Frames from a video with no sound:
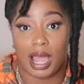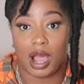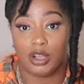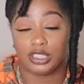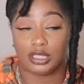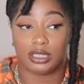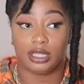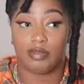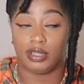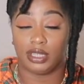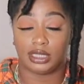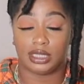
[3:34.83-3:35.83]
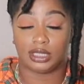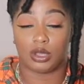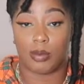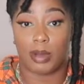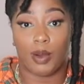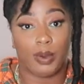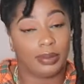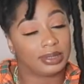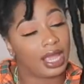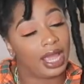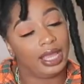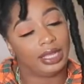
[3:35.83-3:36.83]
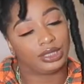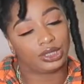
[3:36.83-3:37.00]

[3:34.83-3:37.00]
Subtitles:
I also sell vendors lists on my website.